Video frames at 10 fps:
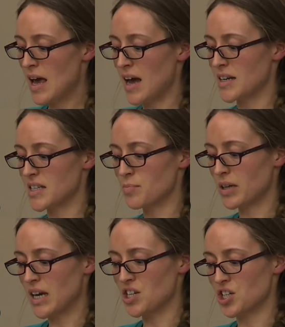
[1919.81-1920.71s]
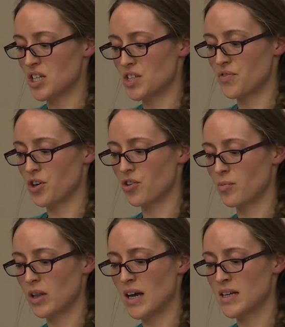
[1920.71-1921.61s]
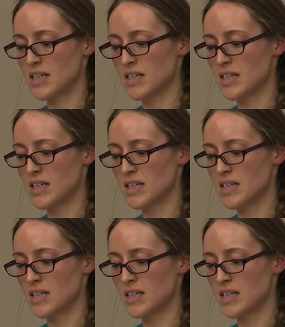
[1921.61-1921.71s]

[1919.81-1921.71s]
and its implications for criminalized